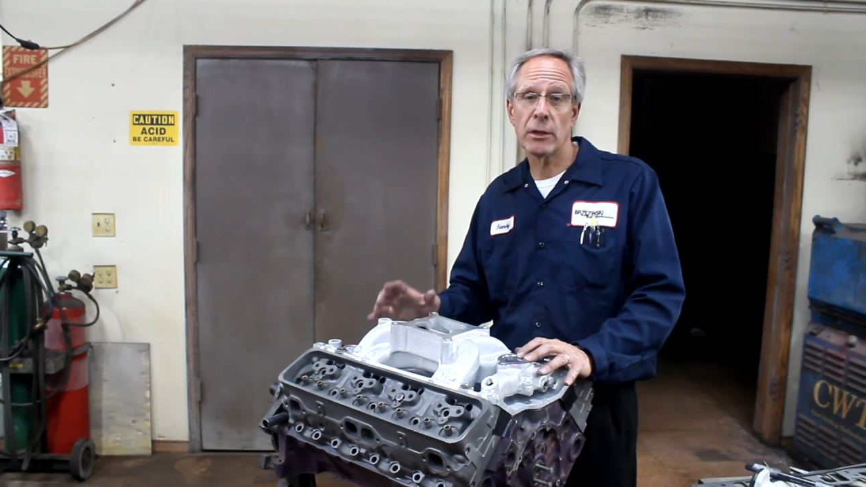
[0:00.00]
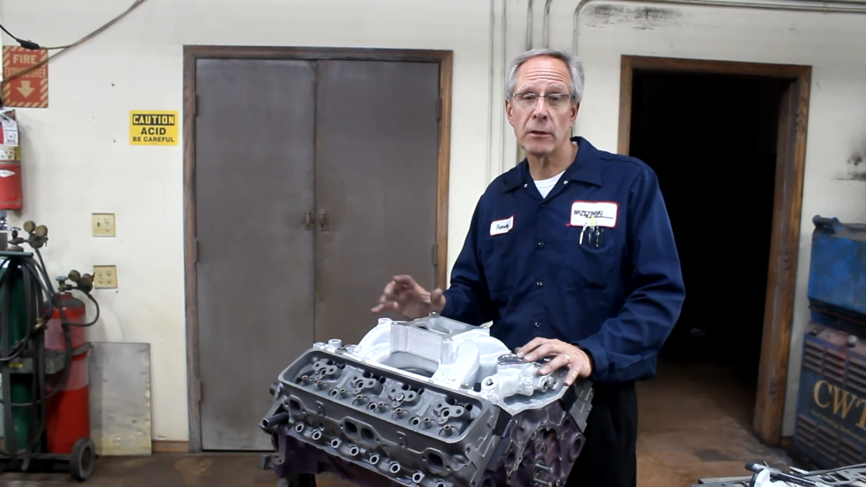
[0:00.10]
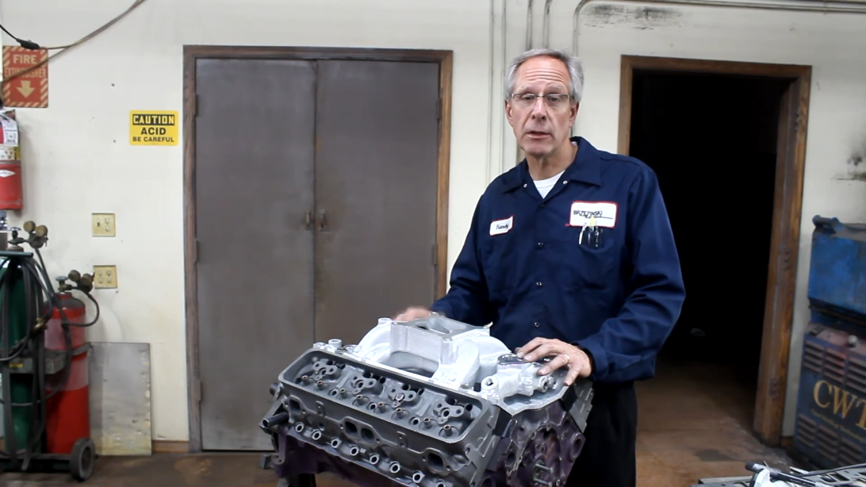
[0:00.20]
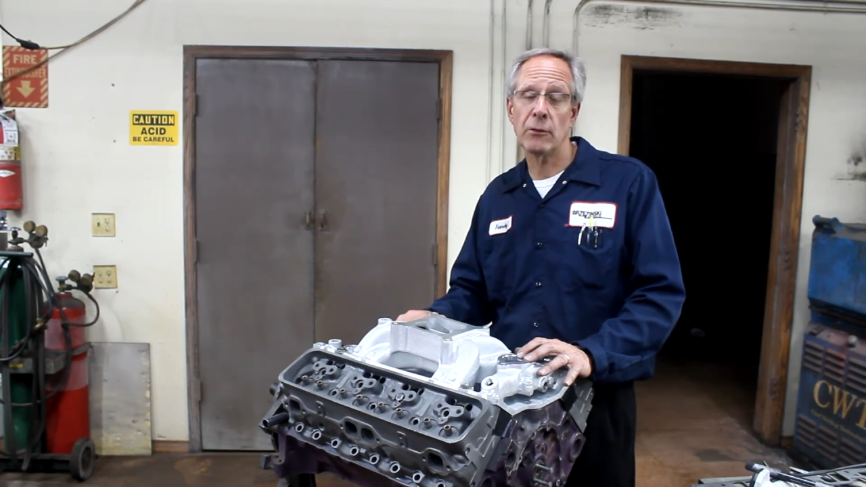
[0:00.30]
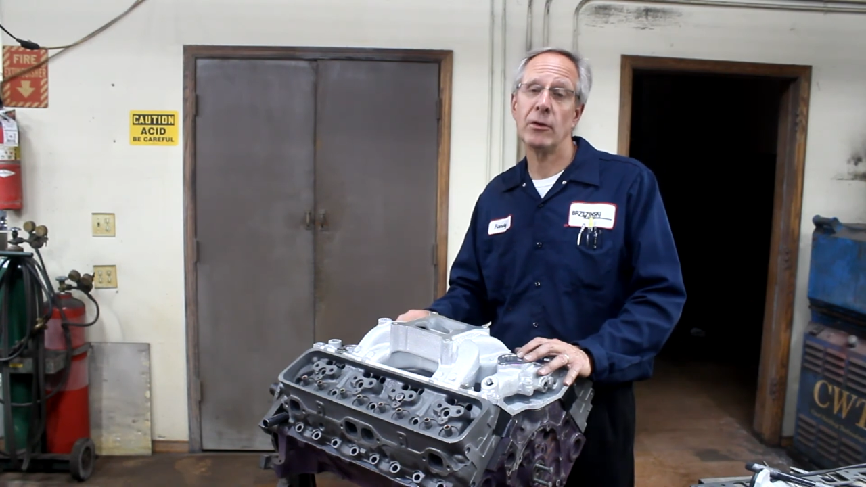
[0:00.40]
get
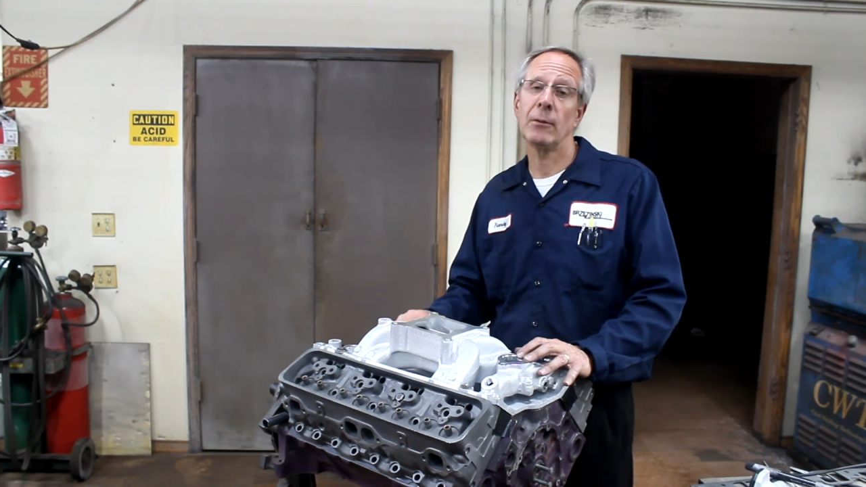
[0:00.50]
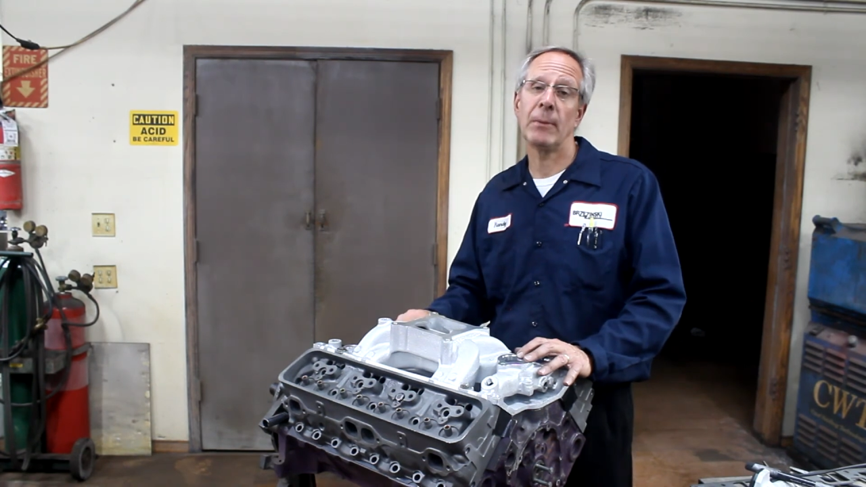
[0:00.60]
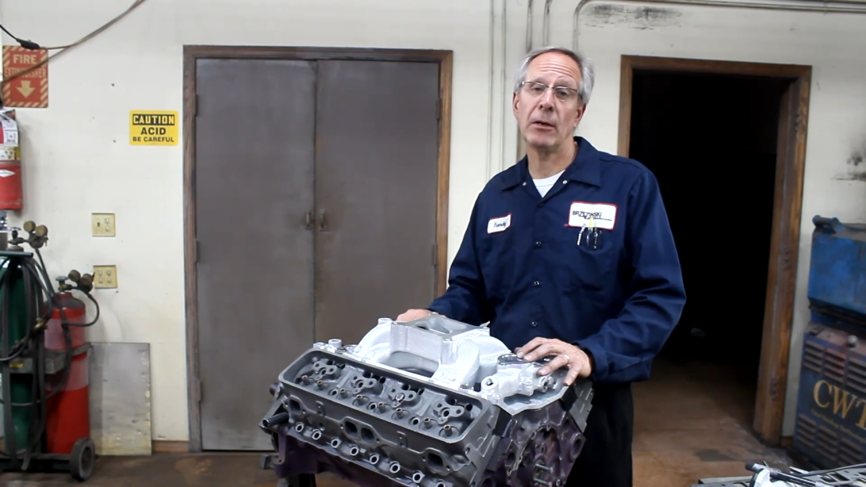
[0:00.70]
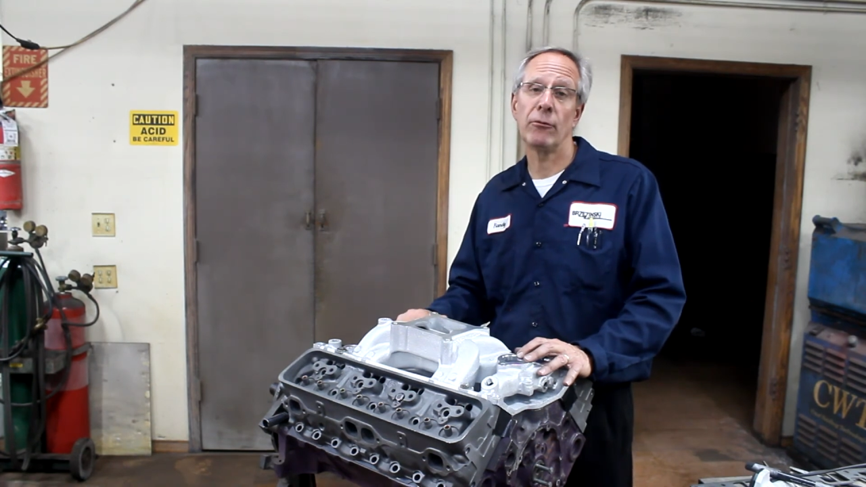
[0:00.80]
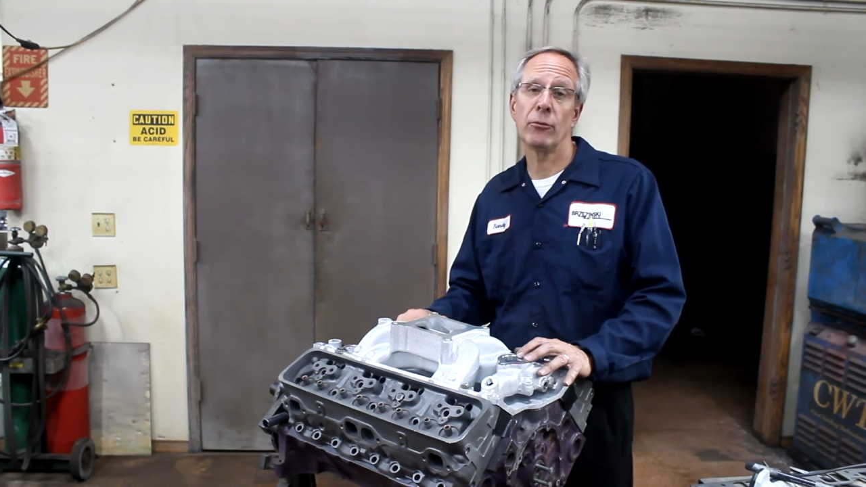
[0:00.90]
the intake
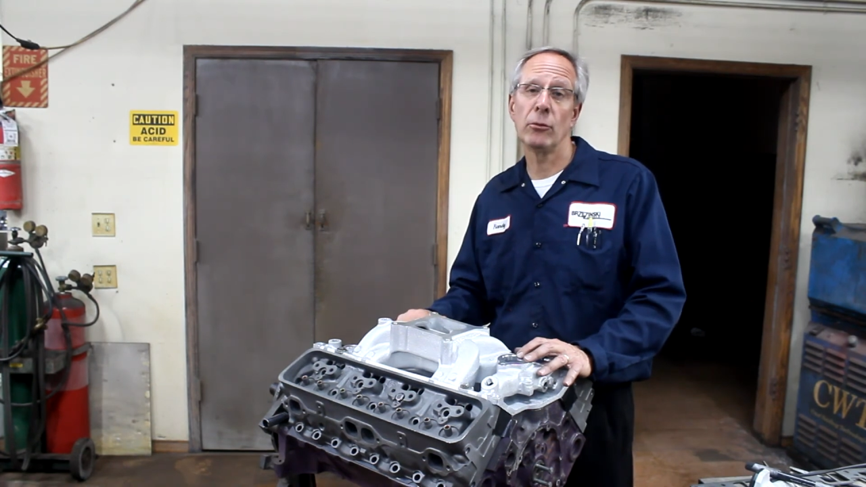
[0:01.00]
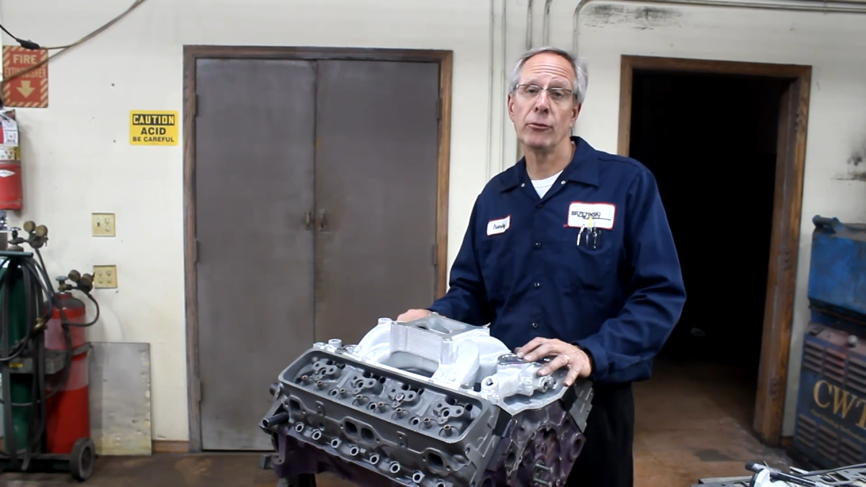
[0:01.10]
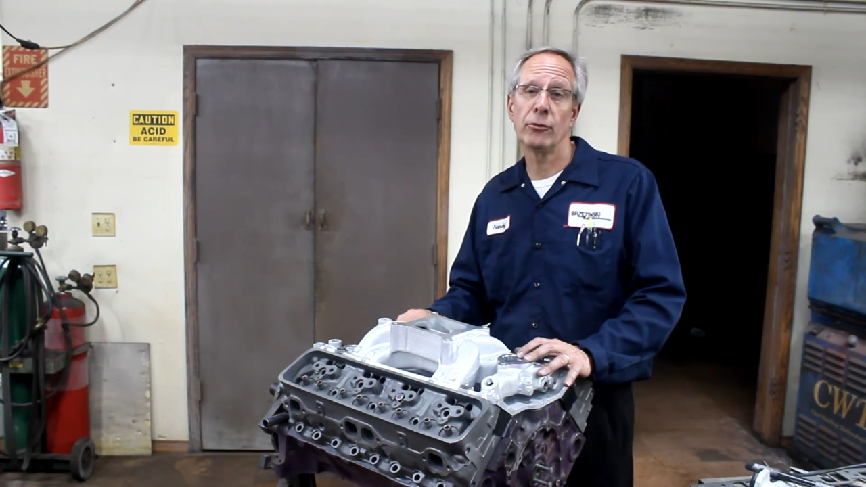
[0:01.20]
manifold